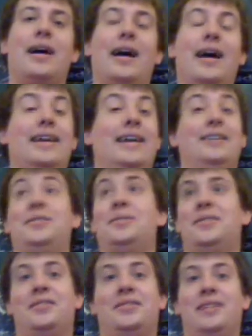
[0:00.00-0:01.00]
I can't do
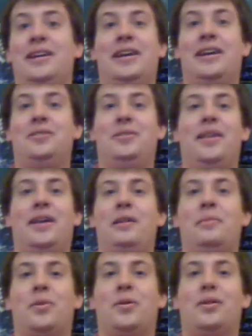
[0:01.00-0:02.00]
this. I can't do that
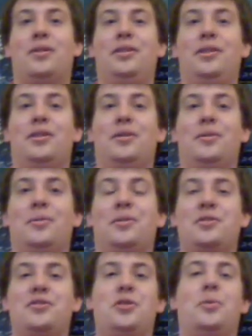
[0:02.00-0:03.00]
anymore.
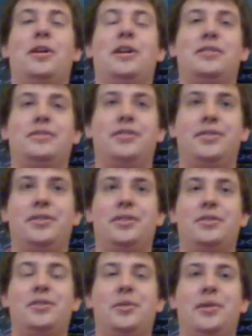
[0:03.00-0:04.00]
There's no one else.
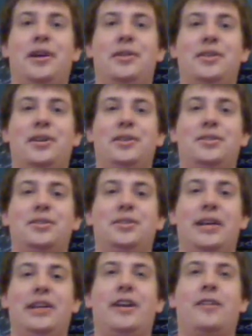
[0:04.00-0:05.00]
There's no one out there to
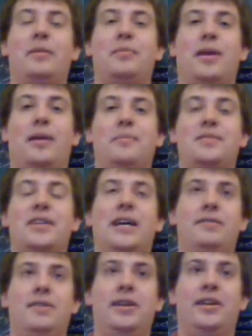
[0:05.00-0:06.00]
take care of my problems. I
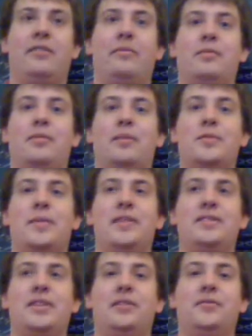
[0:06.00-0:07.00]
have to take care of my problems
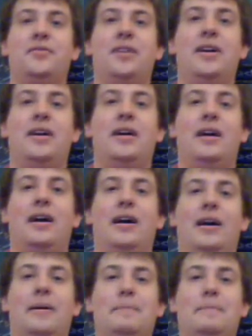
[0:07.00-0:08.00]
myself.
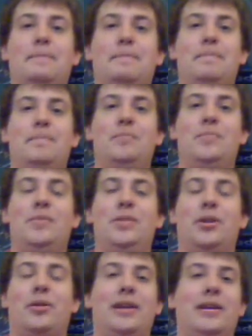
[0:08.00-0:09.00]
Um,
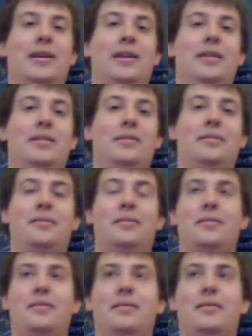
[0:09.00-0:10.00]
and
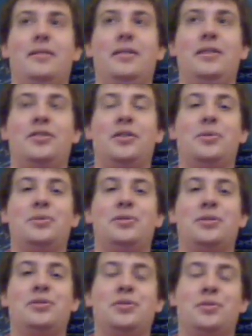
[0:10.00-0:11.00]
so
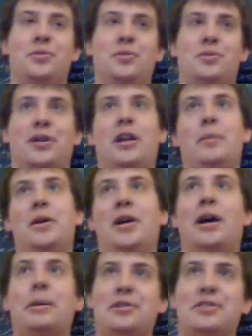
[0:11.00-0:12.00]
those are kind of my
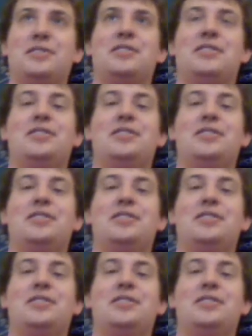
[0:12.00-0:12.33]
options.